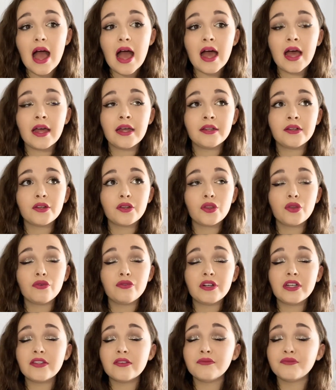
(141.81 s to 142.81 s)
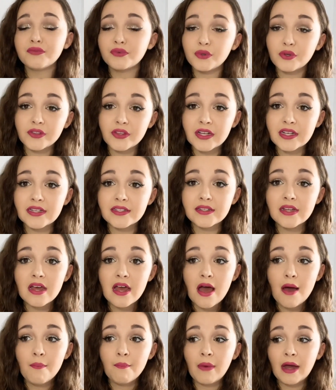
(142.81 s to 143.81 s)
And the reason for this
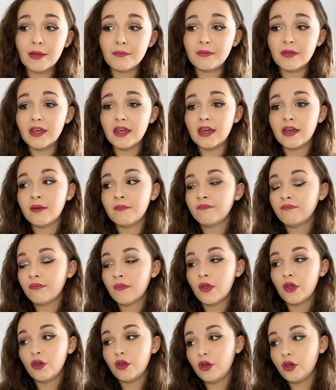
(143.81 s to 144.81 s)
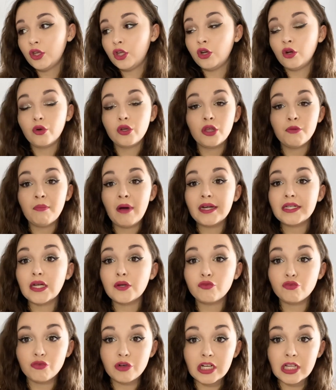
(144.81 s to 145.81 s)
might be you know, you might
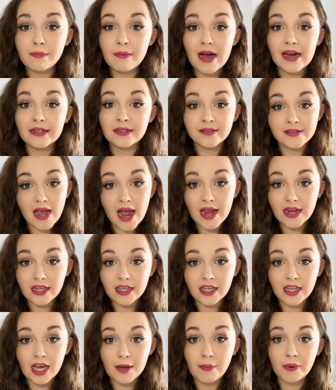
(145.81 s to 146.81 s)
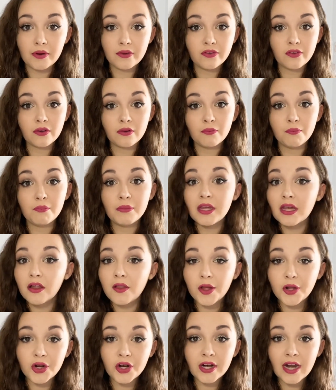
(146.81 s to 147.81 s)
have really bad anxiety about a certain meal
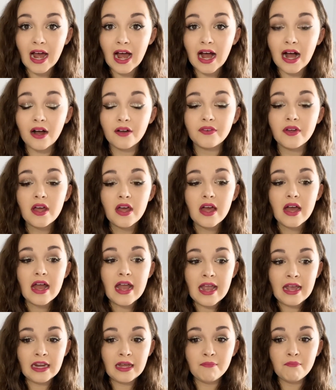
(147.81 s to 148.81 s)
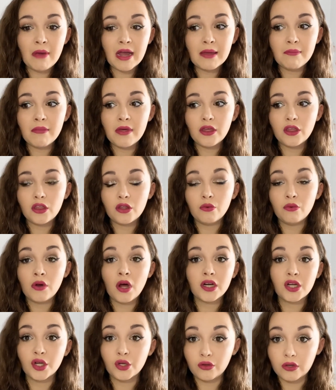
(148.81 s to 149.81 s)
that you're gonna have, and it might make you
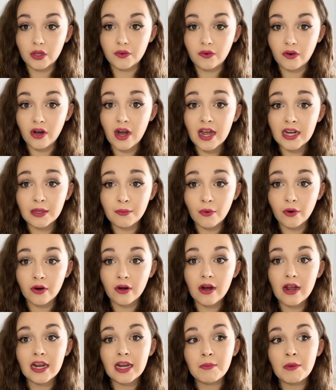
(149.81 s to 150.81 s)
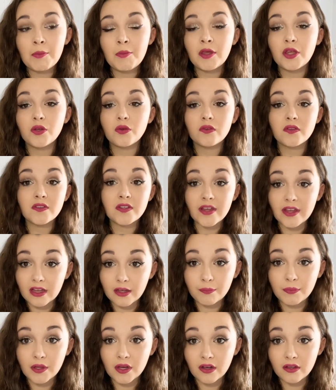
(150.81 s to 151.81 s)
not hungry for it anymore, and it might make you
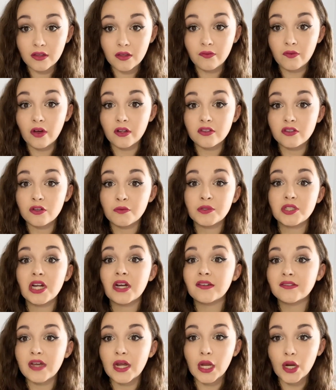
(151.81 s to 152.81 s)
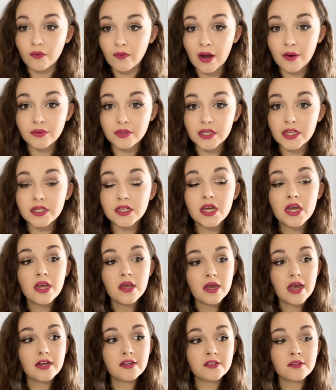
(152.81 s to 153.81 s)
sick because you've got so much anxiety around it.
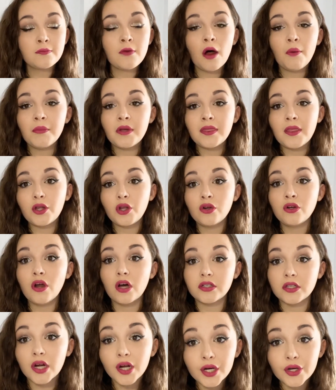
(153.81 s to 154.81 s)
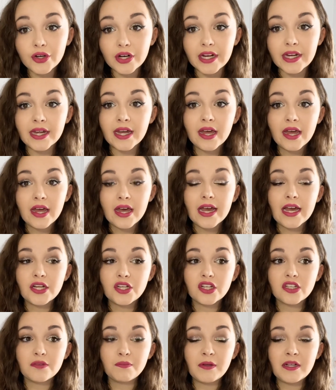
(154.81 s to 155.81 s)
It does not mean that you're not hungry, it
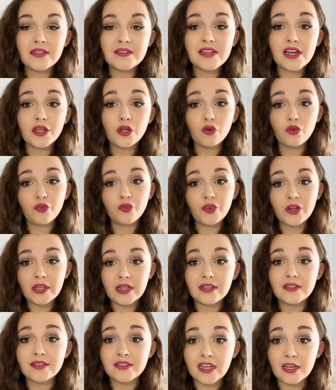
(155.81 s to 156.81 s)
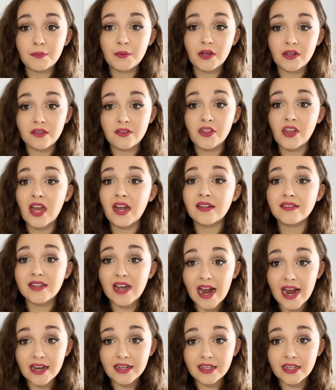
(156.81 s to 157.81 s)
just means that you're feeling sick because of the
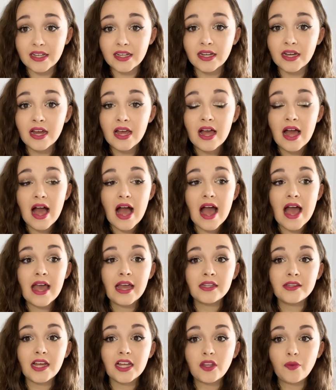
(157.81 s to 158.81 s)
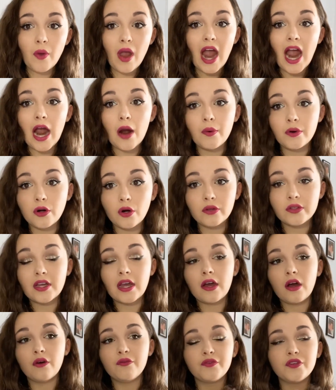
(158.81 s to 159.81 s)
anxiety. And that's why I would always
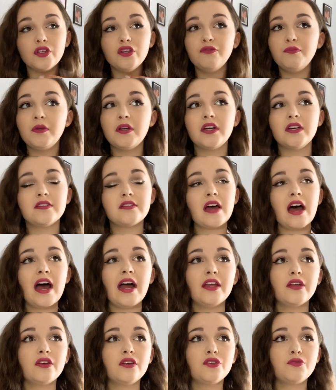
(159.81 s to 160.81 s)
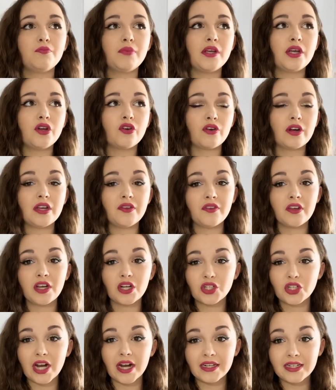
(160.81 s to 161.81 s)
get confused because I could be craving
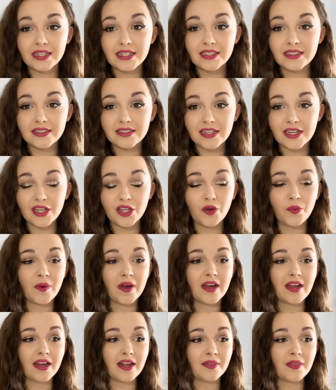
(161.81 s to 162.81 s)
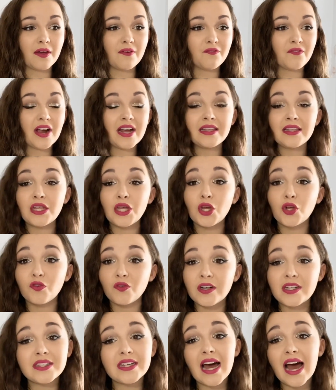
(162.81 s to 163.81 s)
a Chinese takeaway and then finally
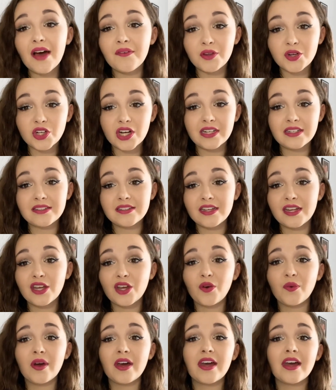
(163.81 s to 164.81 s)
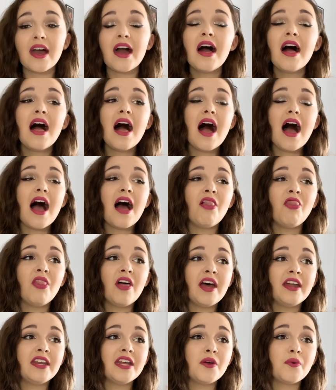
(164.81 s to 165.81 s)
agree to have a Chinese takeaway, and
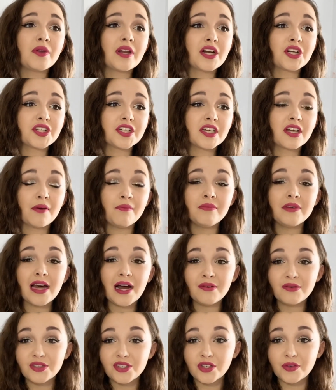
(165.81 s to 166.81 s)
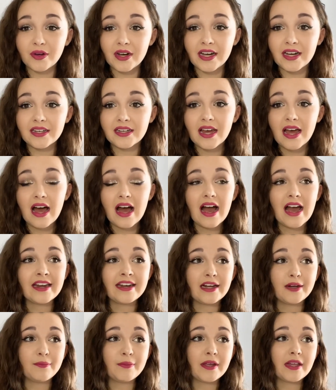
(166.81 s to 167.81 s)
then it would actually come down to it, and
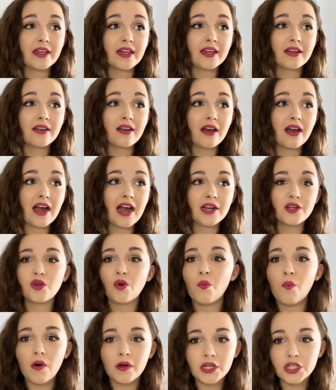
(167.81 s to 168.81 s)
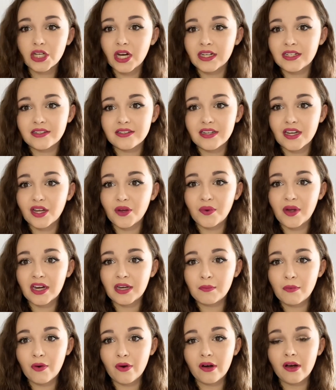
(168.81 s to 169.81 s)
I'd be like, I don't want a Chinese takeaway
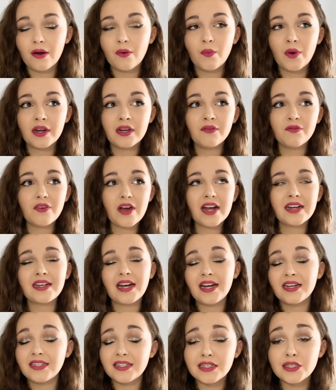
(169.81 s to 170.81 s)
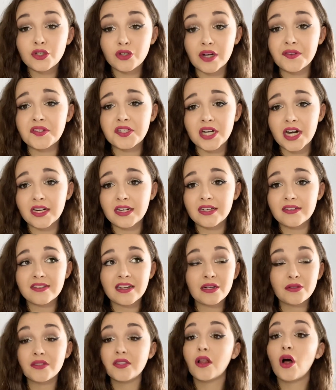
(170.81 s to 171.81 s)
anymore. When in fact, I did crave a Chinese
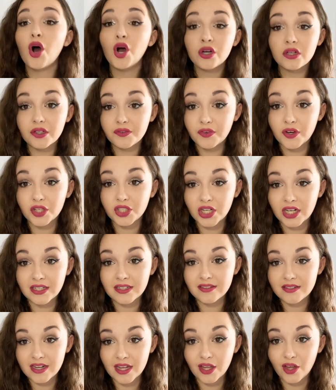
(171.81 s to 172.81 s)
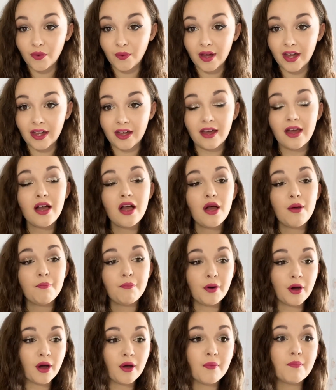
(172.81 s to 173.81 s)
and I was still hungry for a Chinese takeaway
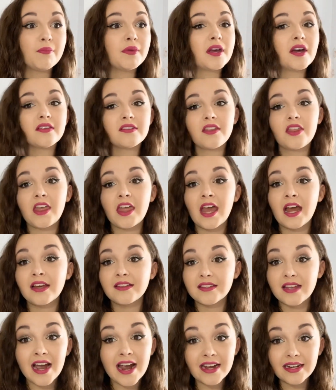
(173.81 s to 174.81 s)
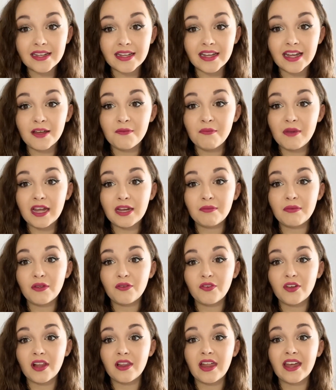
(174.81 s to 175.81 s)
but because of the anxiety, it made me
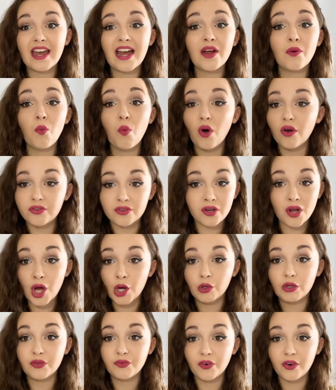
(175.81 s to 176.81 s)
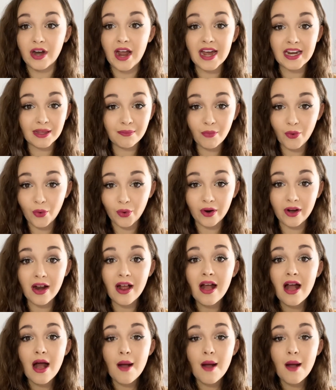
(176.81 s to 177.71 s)
feel like I wasn't hungry for it anymore.